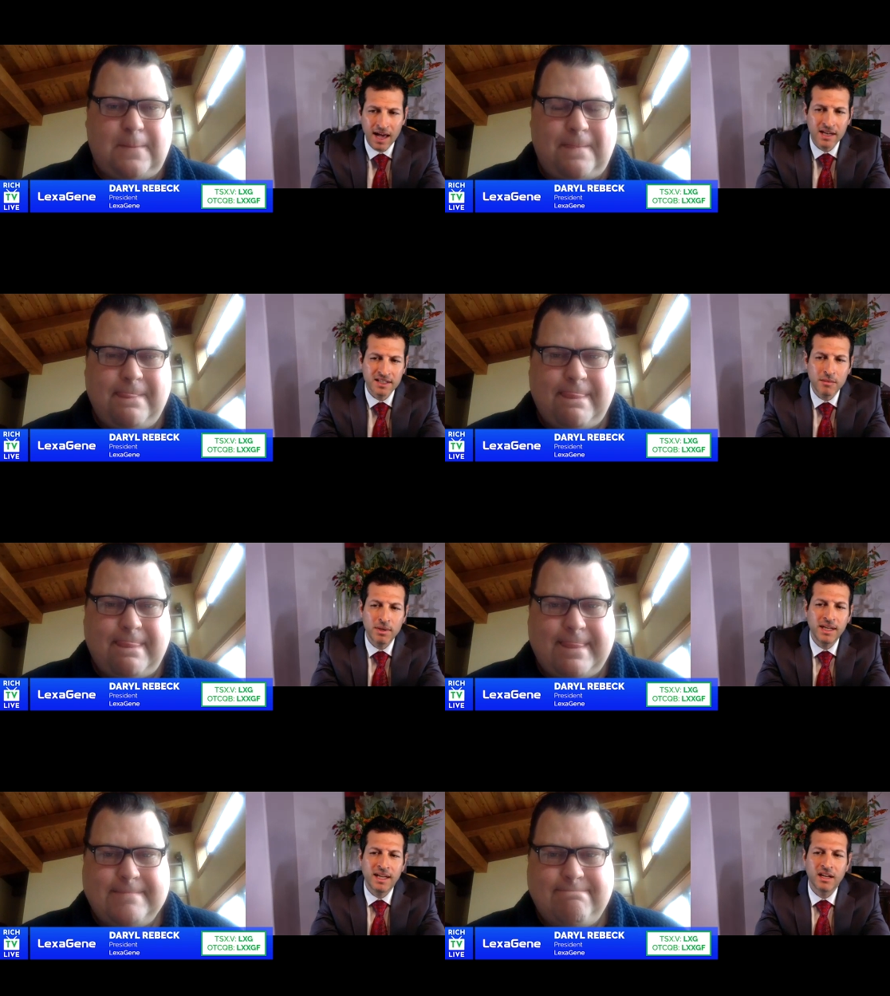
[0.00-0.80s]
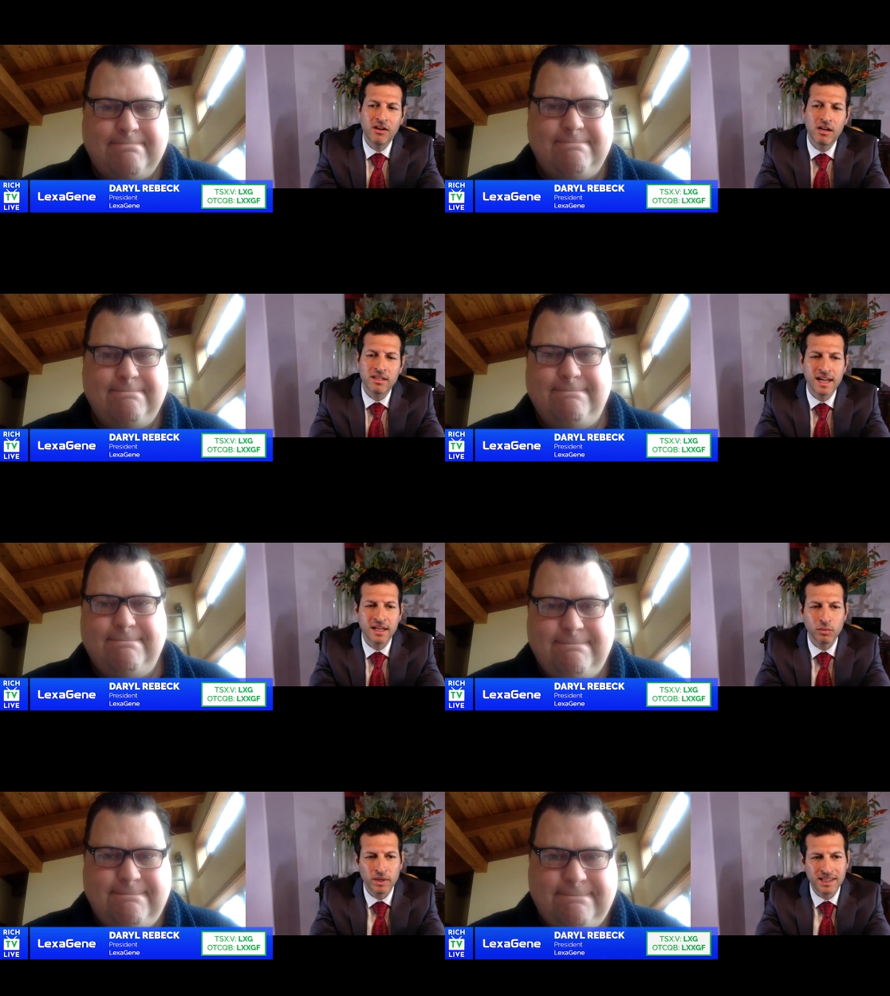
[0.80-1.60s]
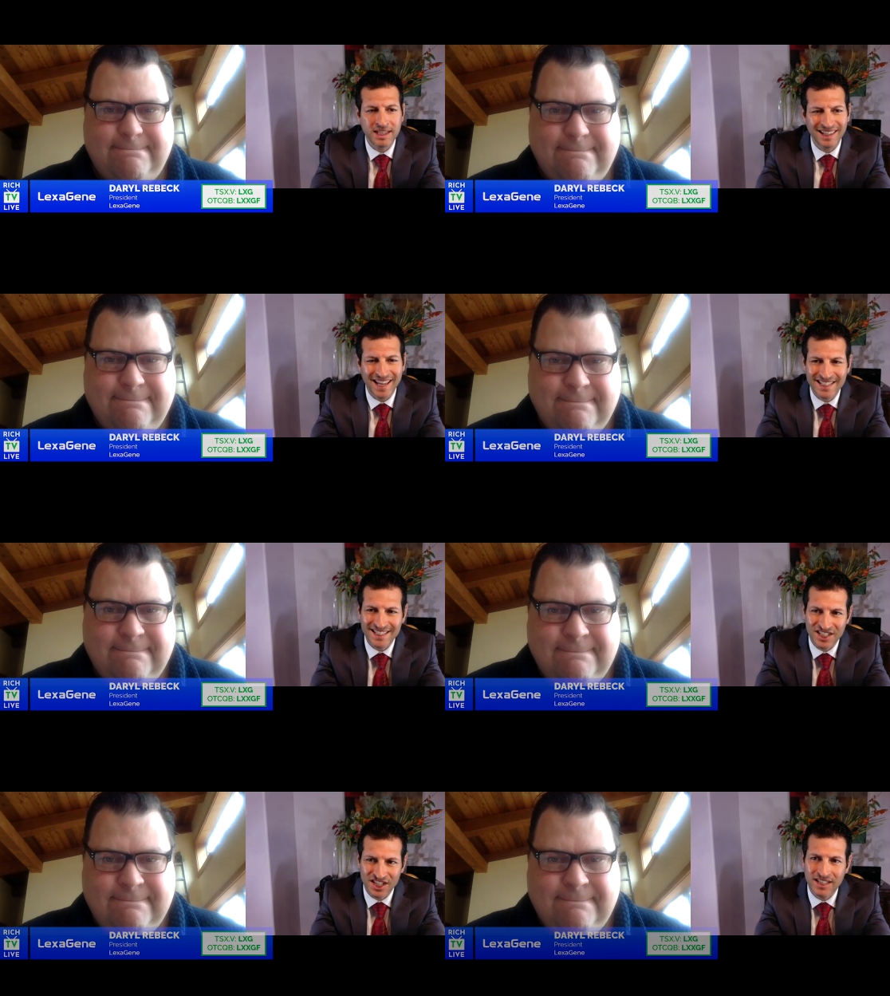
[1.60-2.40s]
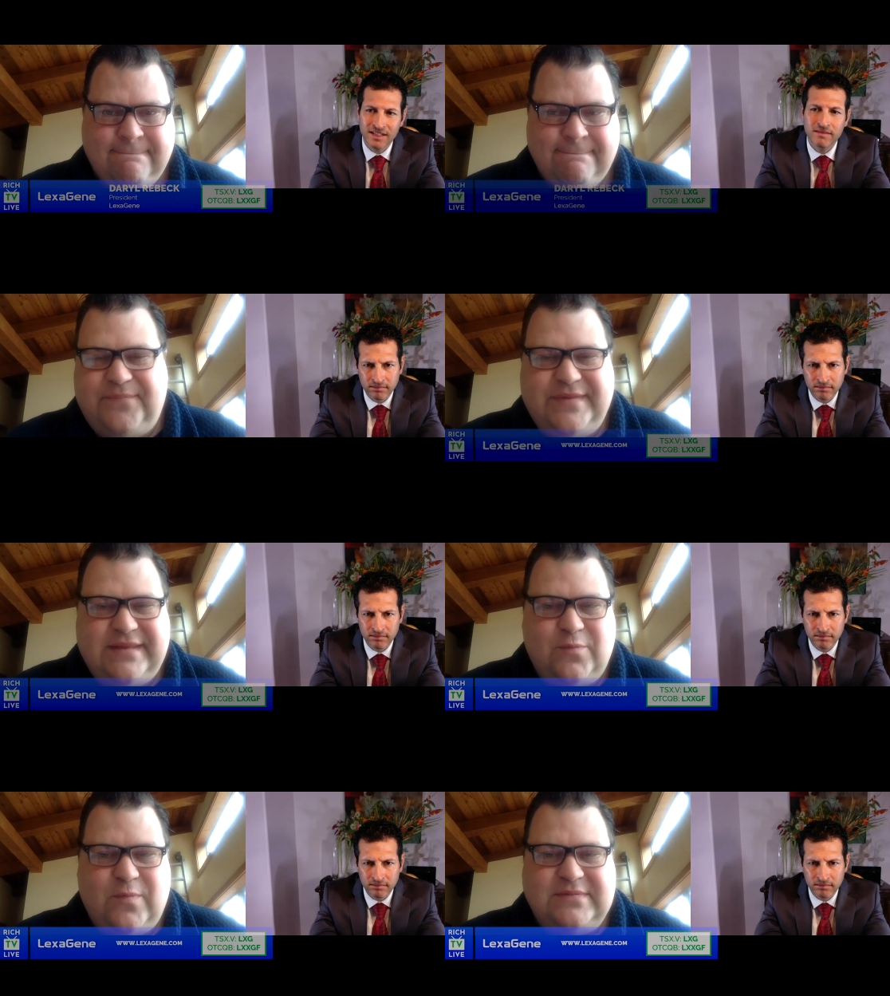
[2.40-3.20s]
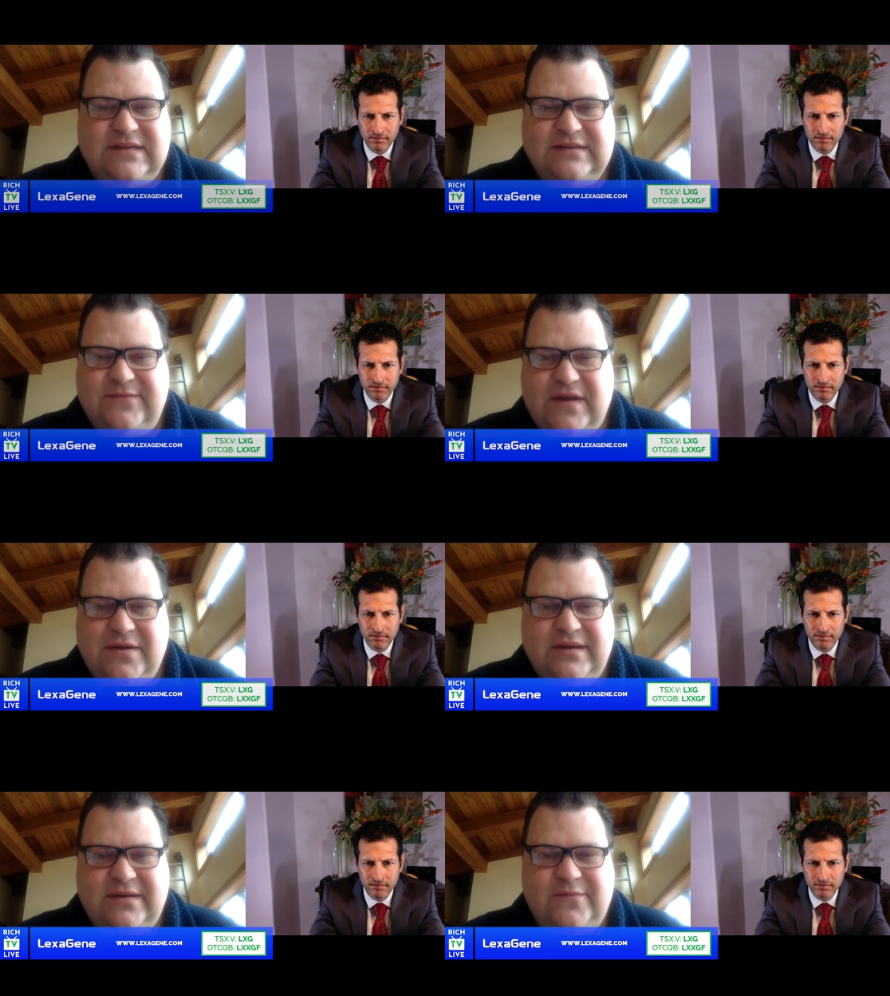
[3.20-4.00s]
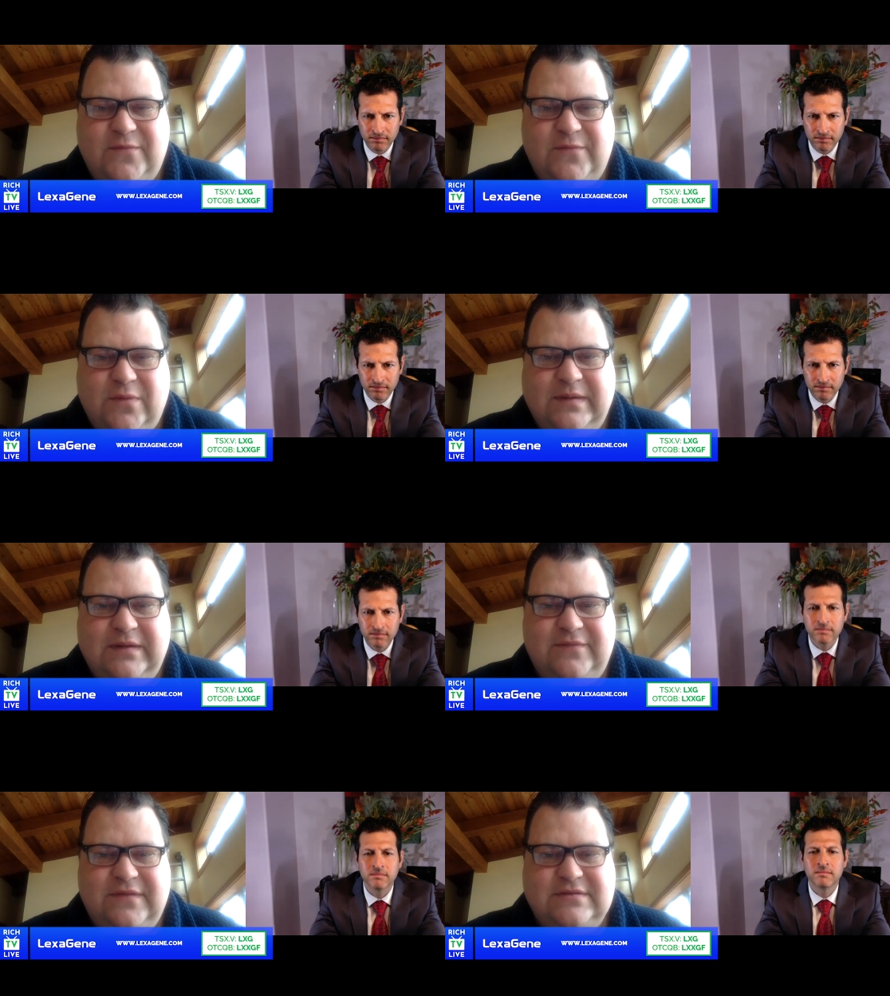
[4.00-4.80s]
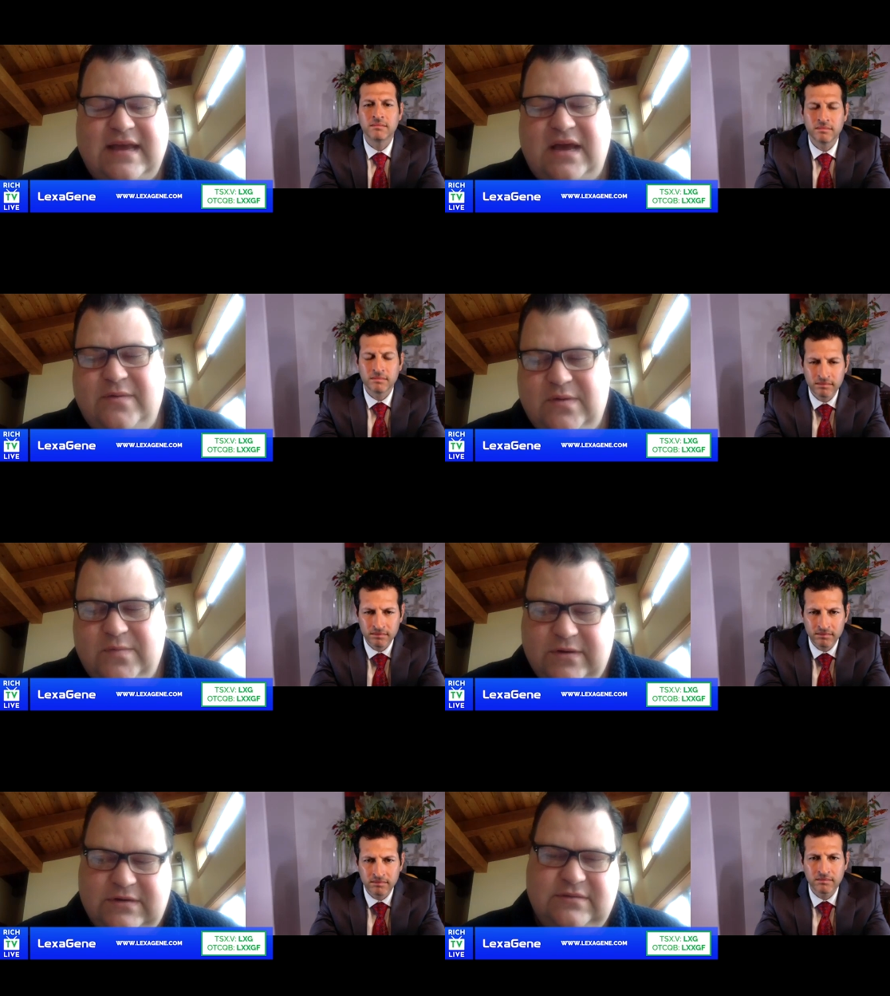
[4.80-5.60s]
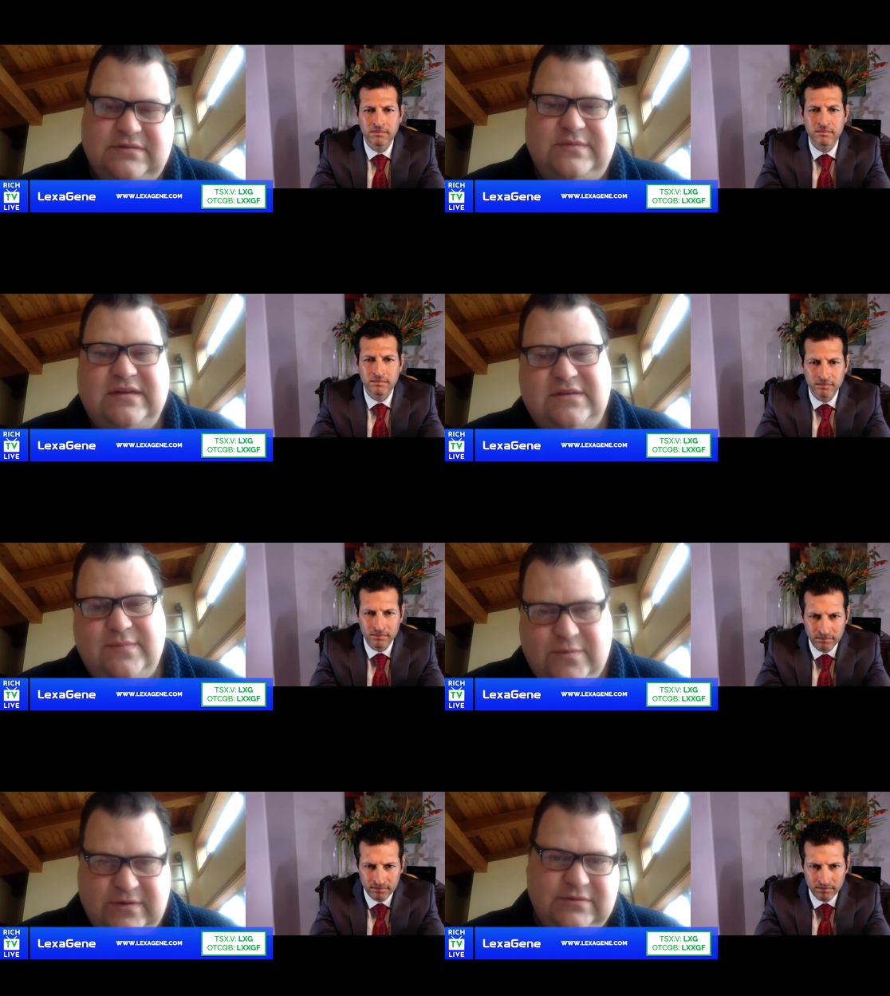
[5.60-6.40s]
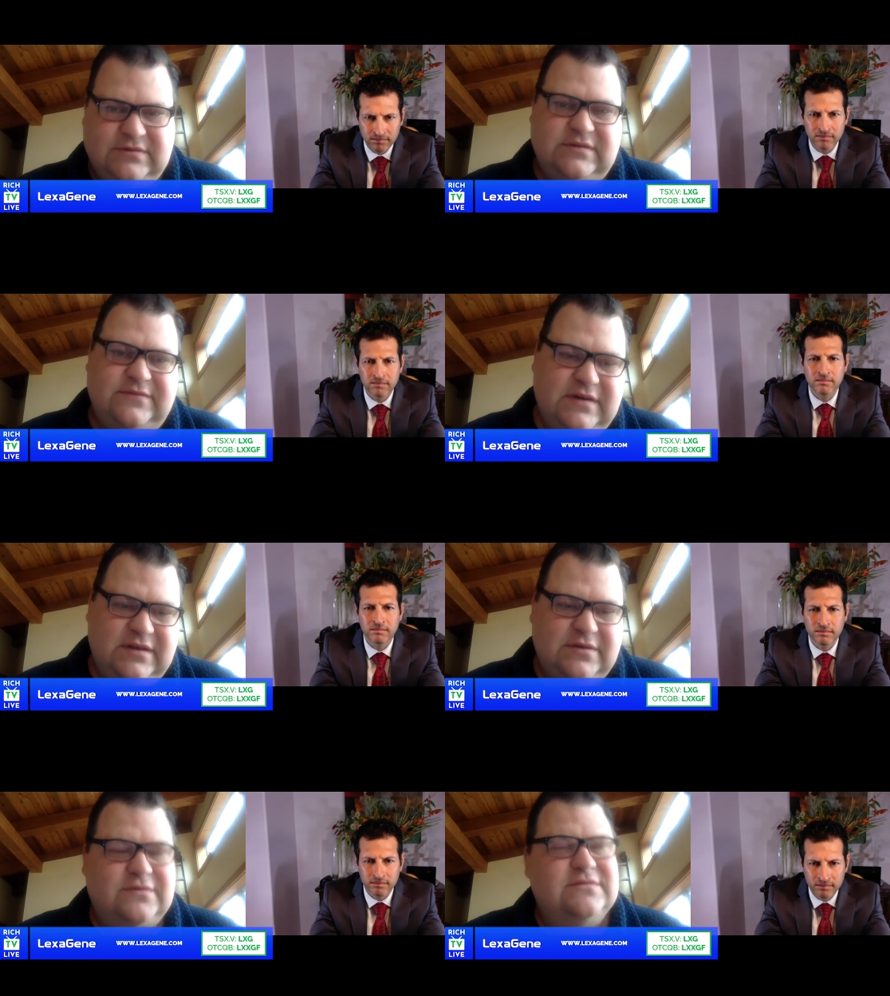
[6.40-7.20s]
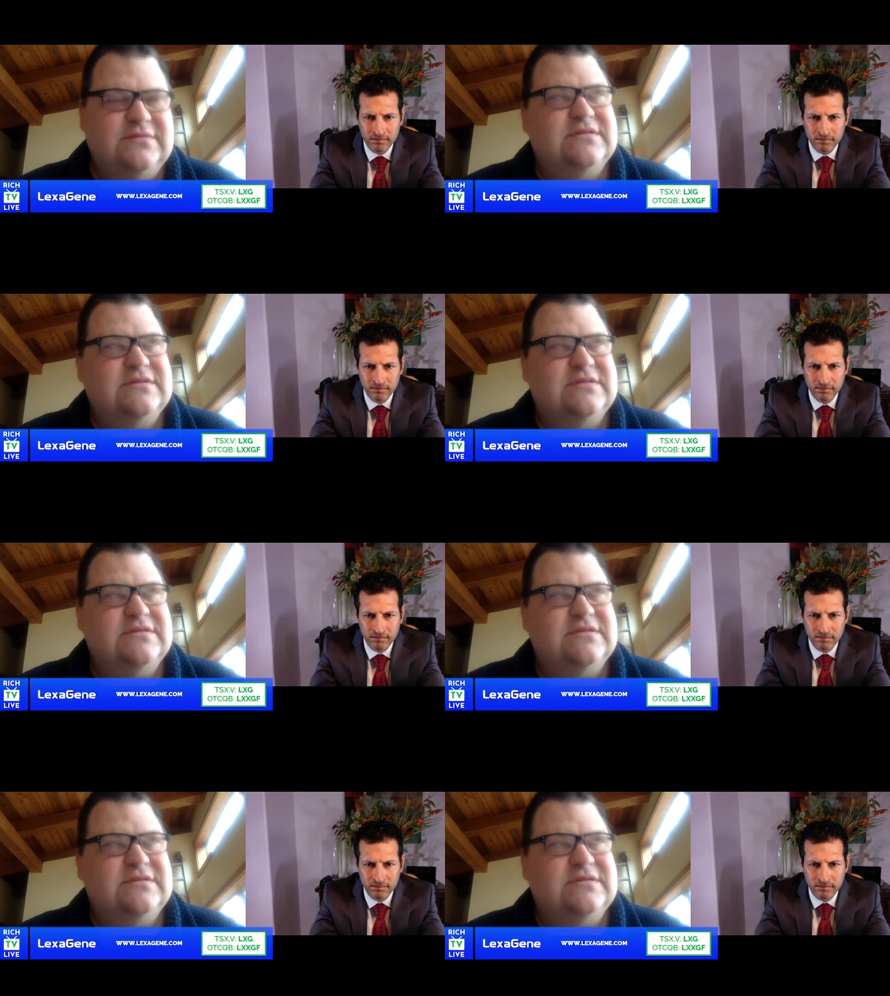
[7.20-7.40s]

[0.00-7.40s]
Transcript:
Speaker 1: How does somebody get in contact with LexaGene?
Speaker 2: The website's very informative. There's a how it works. There's testimonials. There's videos.